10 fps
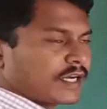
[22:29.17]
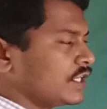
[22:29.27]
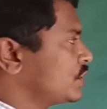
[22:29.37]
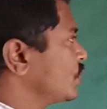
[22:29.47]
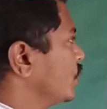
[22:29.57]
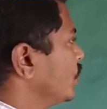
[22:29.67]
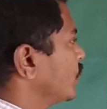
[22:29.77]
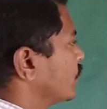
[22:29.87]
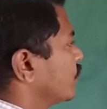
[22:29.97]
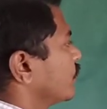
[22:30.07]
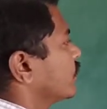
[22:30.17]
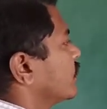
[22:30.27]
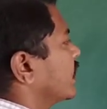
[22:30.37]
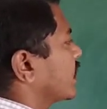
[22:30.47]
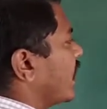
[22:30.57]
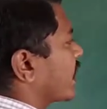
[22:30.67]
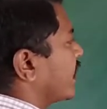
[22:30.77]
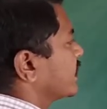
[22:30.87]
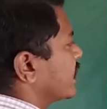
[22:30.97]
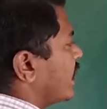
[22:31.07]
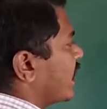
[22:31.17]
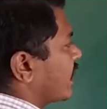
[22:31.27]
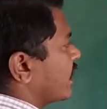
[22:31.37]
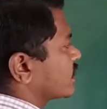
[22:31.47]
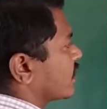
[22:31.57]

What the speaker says: ratio, that cations and anions